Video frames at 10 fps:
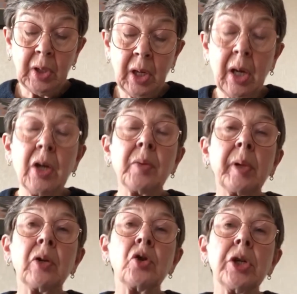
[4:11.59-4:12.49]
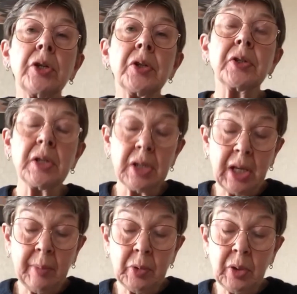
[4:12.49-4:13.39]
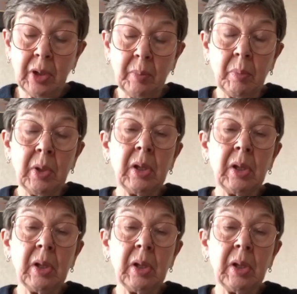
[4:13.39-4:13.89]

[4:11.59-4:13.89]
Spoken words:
heard about Jesus and came to him,